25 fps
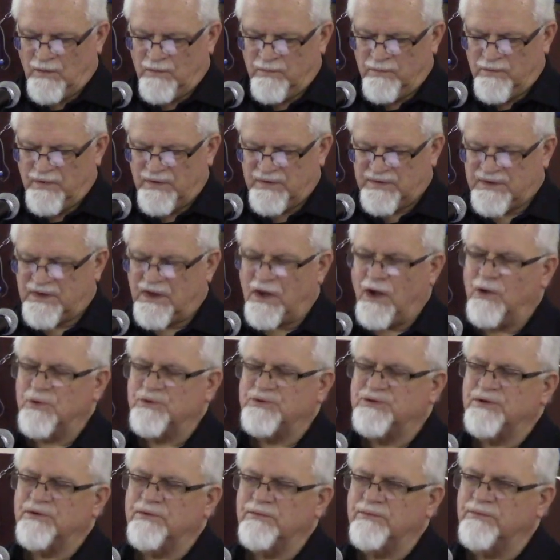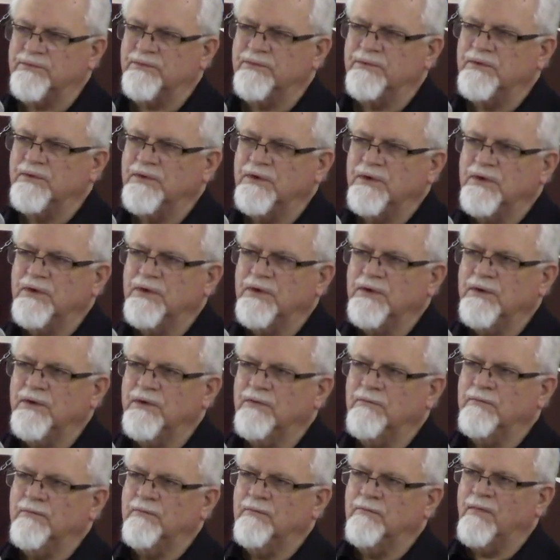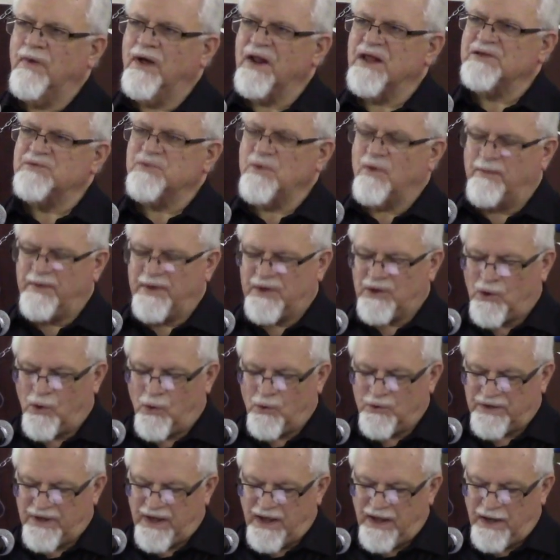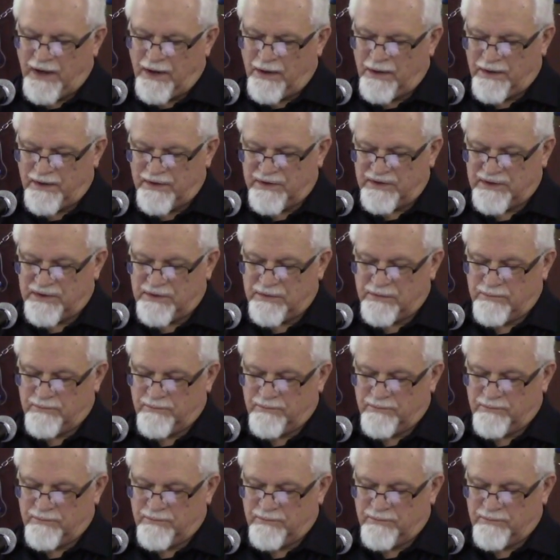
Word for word: This culture might as well be called Canaanites.